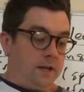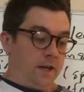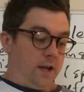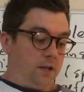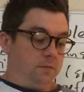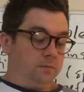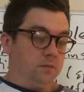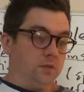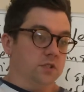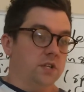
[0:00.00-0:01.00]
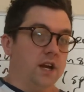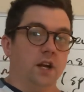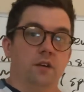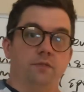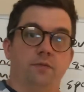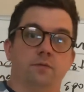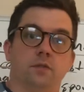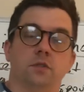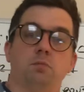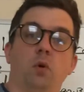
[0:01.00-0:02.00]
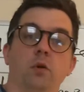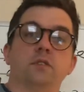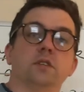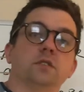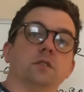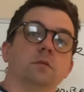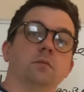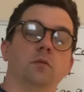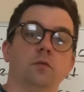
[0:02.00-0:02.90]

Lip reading: And there's not enough support system